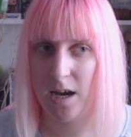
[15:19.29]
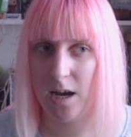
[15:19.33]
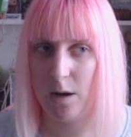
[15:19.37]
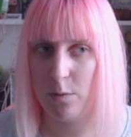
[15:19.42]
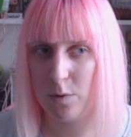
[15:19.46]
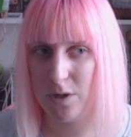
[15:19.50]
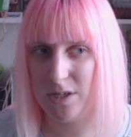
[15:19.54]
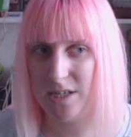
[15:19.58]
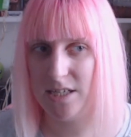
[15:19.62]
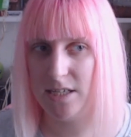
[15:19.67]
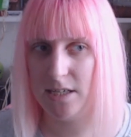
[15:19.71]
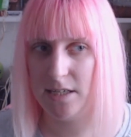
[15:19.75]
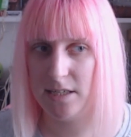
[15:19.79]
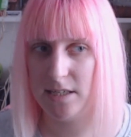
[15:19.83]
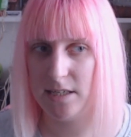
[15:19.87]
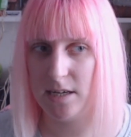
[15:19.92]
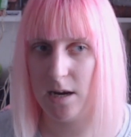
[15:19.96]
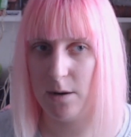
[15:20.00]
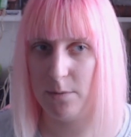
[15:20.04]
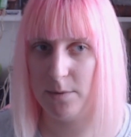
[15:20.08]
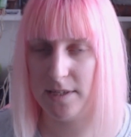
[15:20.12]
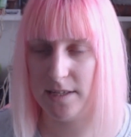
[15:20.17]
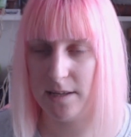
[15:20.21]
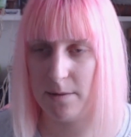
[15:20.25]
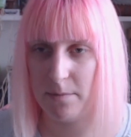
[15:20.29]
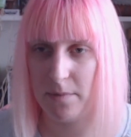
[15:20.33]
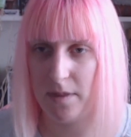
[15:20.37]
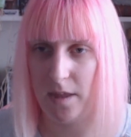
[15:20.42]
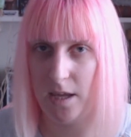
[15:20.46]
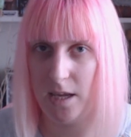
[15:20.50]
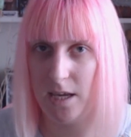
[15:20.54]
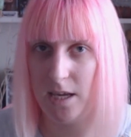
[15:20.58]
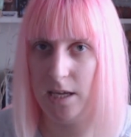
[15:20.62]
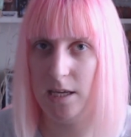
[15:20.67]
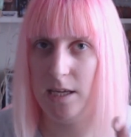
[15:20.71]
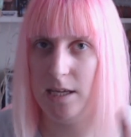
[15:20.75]
I wanted to start with
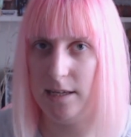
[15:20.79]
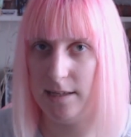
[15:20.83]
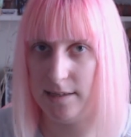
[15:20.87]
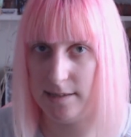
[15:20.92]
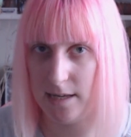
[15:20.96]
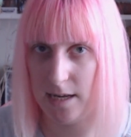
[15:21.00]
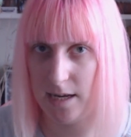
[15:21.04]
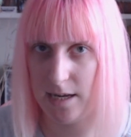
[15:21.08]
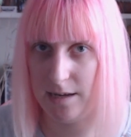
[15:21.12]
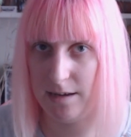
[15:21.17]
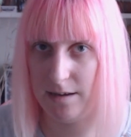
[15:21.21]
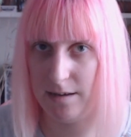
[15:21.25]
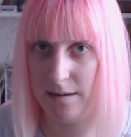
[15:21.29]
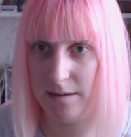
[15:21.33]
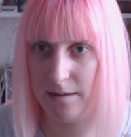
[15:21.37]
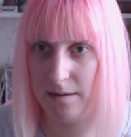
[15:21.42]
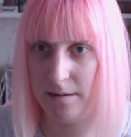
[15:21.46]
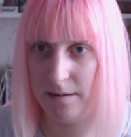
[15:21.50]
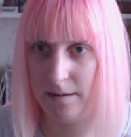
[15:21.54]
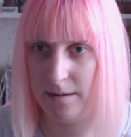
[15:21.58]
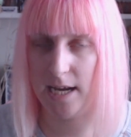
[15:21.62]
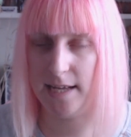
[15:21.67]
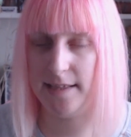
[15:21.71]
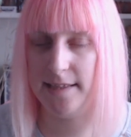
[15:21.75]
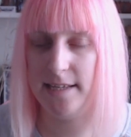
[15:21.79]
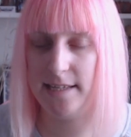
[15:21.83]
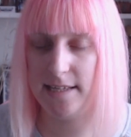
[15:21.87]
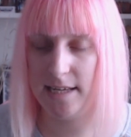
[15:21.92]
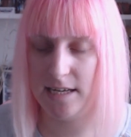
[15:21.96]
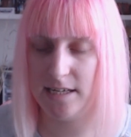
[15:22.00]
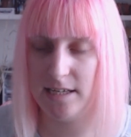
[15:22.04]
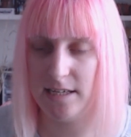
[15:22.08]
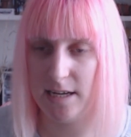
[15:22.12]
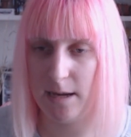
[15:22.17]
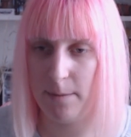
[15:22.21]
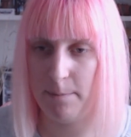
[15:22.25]
something easy, and this
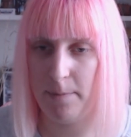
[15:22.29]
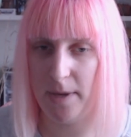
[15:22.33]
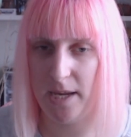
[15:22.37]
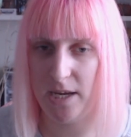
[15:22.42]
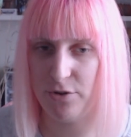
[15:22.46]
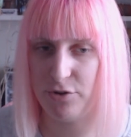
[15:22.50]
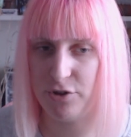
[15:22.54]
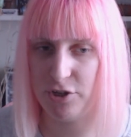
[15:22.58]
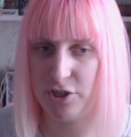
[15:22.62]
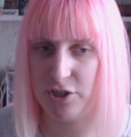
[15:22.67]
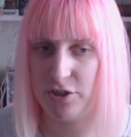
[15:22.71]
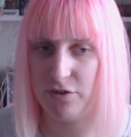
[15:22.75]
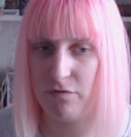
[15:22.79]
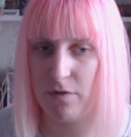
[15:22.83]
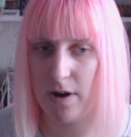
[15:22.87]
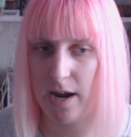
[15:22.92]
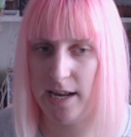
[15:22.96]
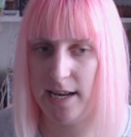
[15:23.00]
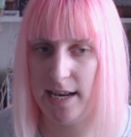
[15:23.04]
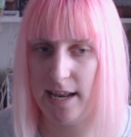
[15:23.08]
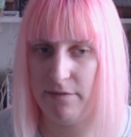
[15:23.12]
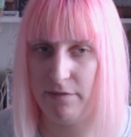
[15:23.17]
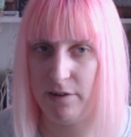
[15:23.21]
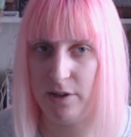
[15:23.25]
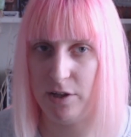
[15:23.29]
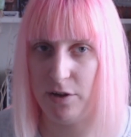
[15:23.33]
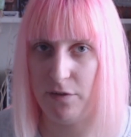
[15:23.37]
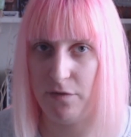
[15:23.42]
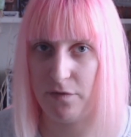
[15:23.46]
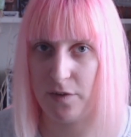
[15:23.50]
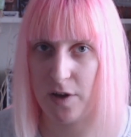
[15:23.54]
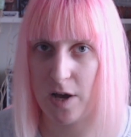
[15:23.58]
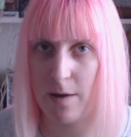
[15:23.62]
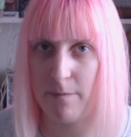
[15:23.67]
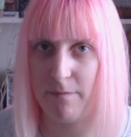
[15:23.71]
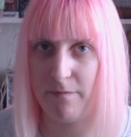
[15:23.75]
ended up being just the right level
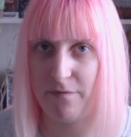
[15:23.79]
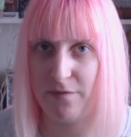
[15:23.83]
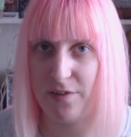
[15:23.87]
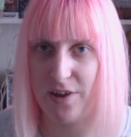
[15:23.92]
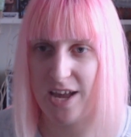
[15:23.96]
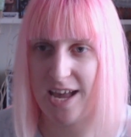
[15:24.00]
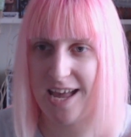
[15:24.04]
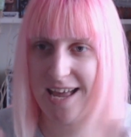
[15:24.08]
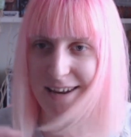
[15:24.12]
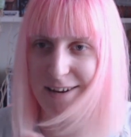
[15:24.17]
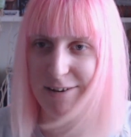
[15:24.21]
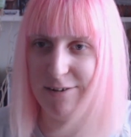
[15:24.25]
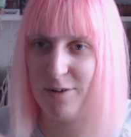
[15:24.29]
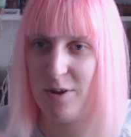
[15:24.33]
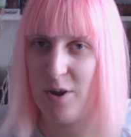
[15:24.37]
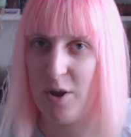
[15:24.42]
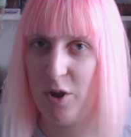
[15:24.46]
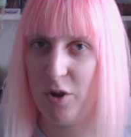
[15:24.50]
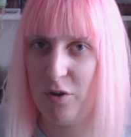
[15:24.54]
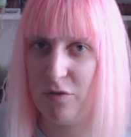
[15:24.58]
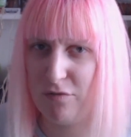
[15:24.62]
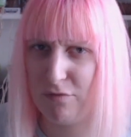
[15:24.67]
of comfort and